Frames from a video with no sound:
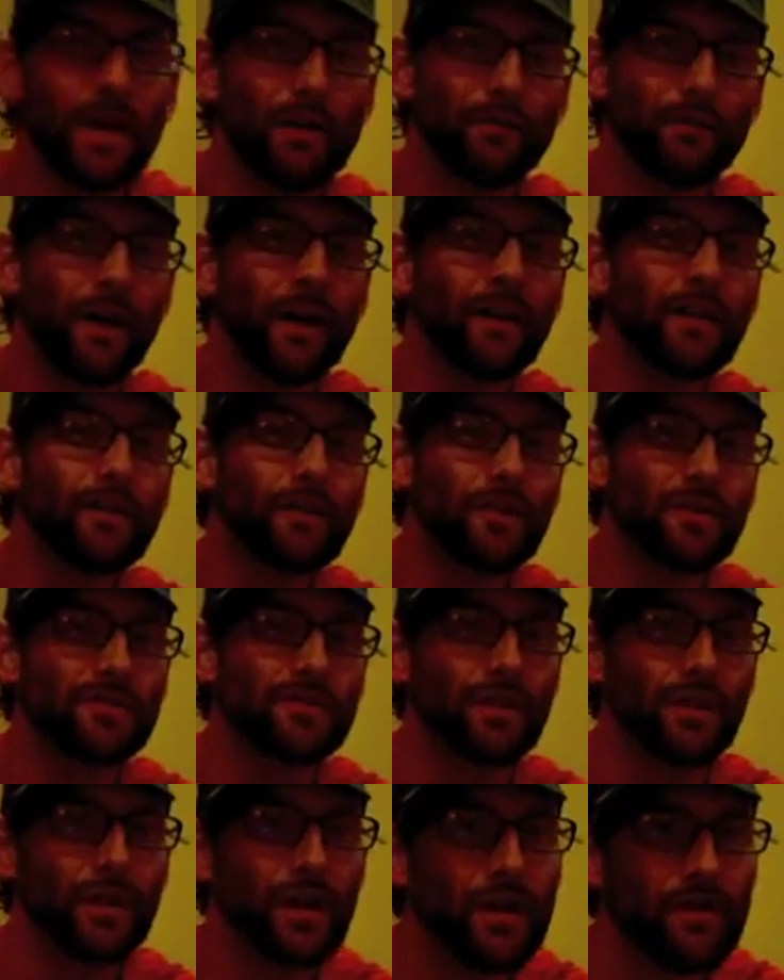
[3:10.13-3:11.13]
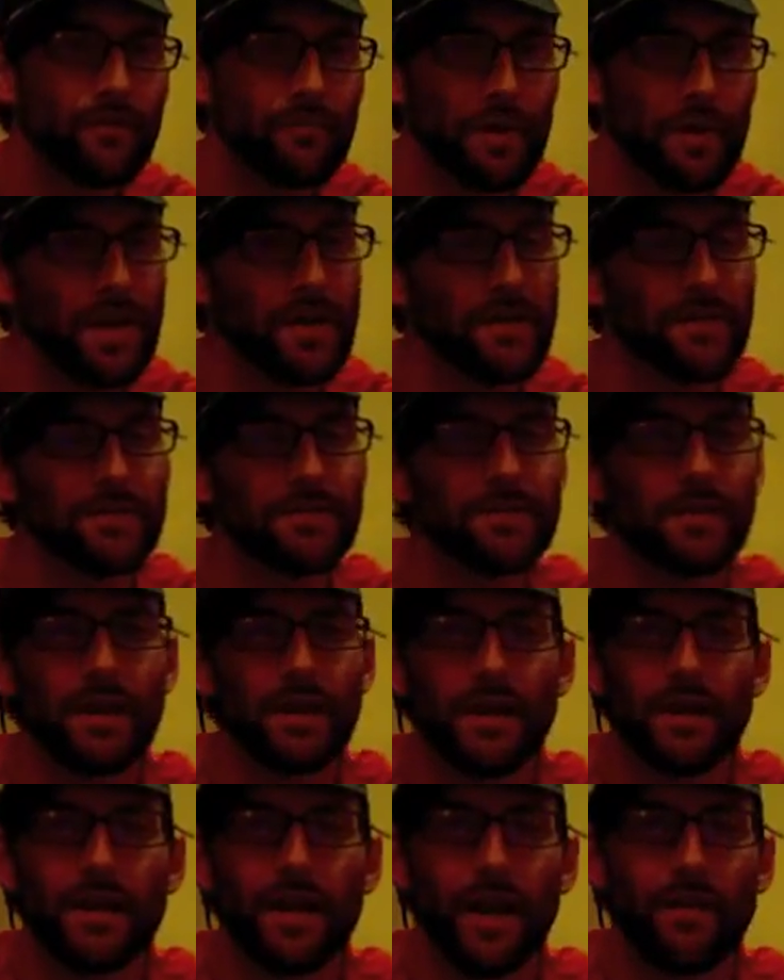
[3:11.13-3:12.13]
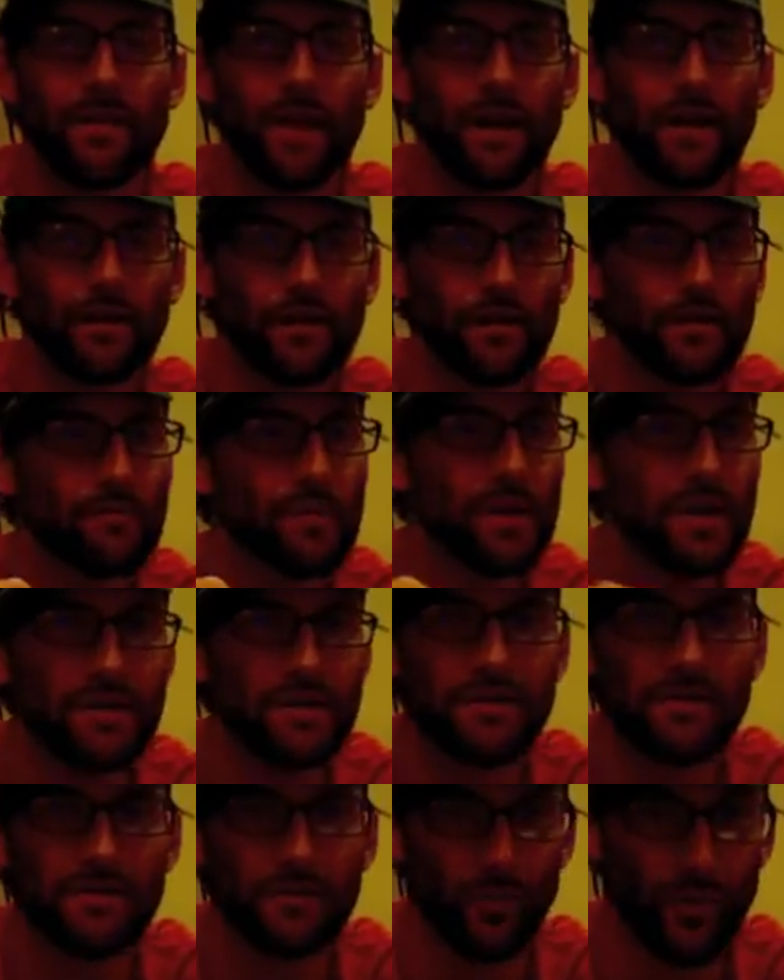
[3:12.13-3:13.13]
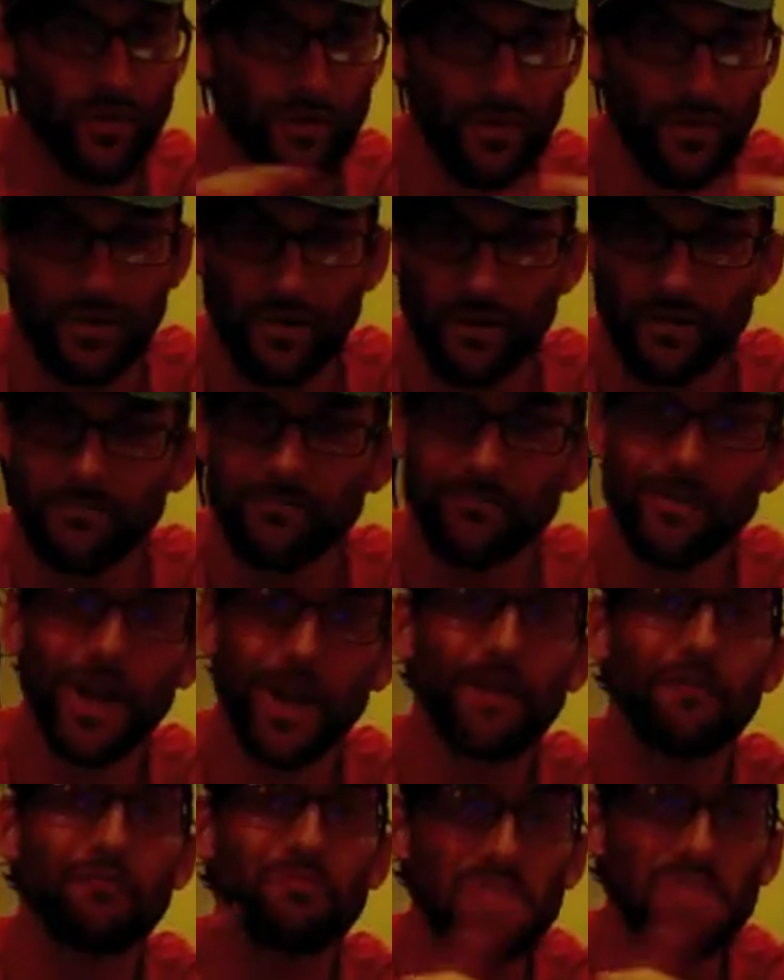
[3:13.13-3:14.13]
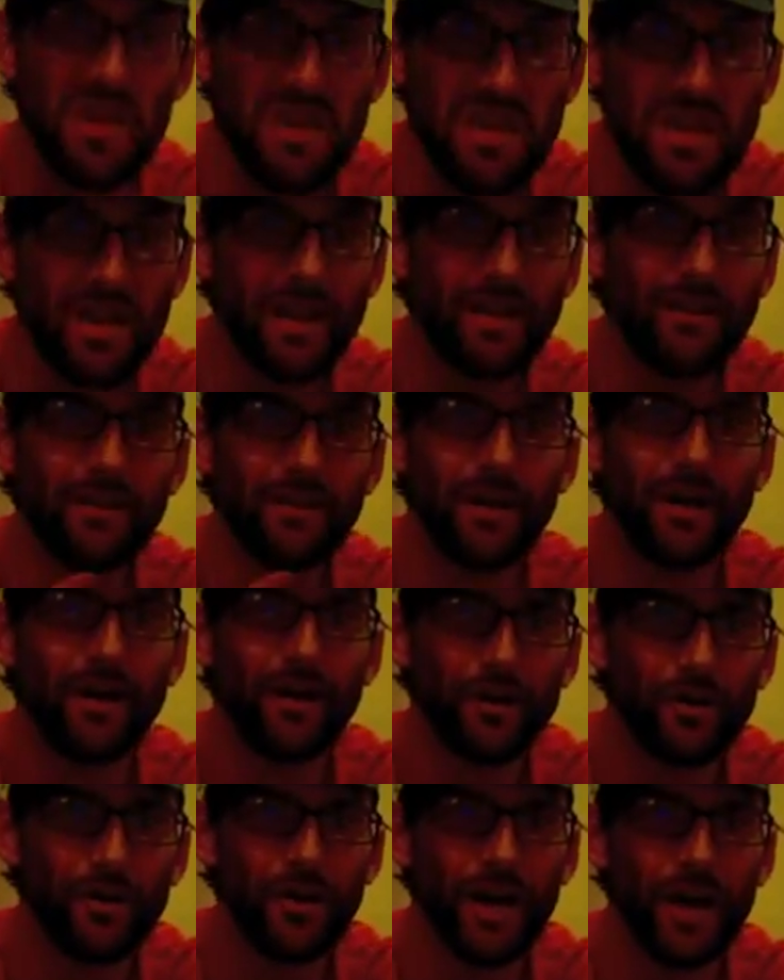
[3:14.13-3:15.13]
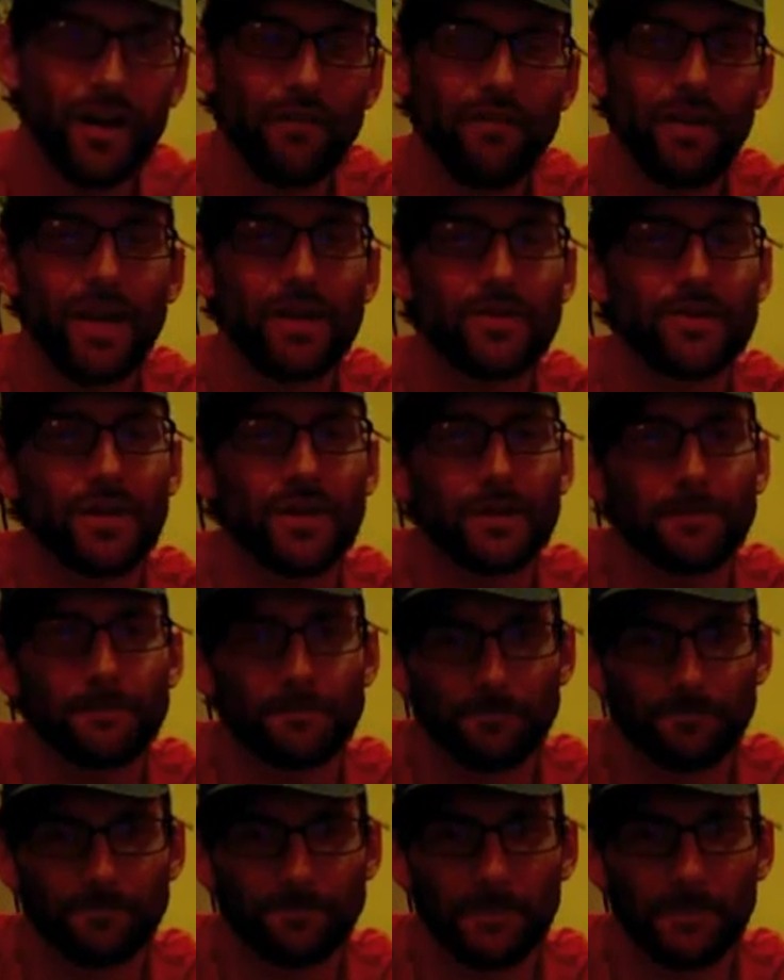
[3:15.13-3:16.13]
And finally, there's the live piece. And that live piece, with the kind of being a creative agent,